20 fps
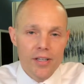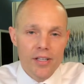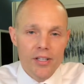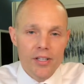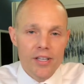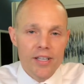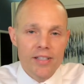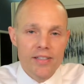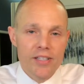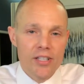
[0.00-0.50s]

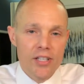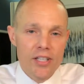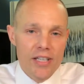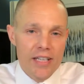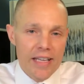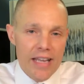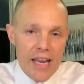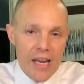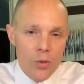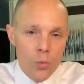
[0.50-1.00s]
you continue
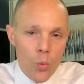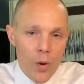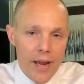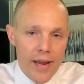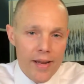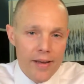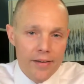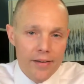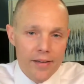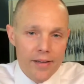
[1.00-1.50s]
to gain
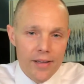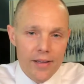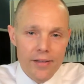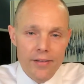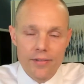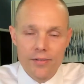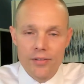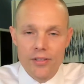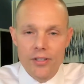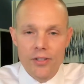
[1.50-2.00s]
weight
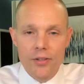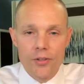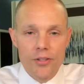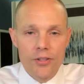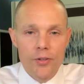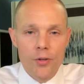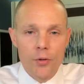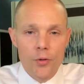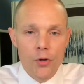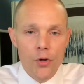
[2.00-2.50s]
and you know,
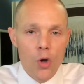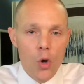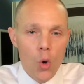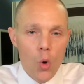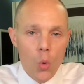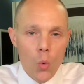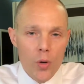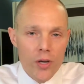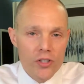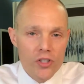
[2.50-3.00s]
you don't know
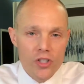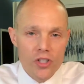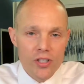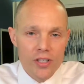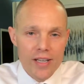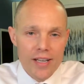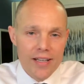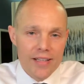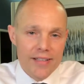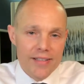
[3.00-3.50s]

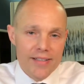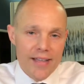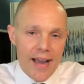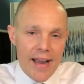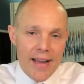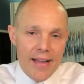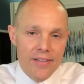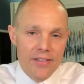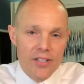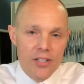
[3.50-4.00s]
which
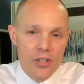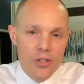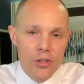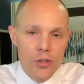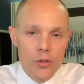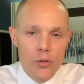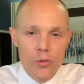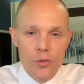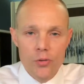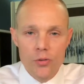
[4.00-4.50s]
diet to
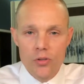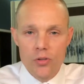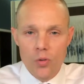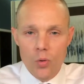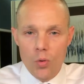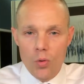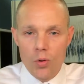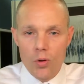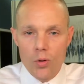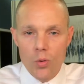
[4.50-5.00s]
use
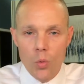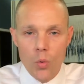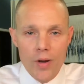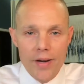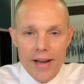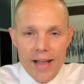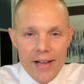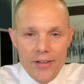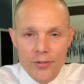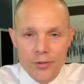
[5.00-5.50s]
or
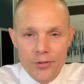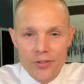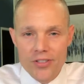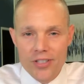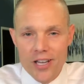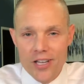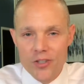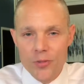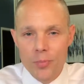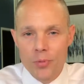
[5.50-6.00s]
what
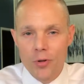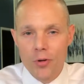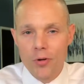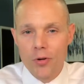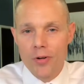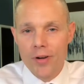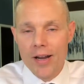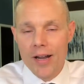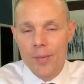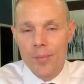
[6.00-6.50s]
exercise
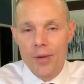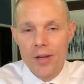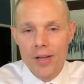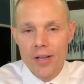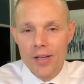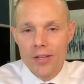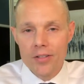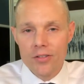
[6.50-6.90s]
program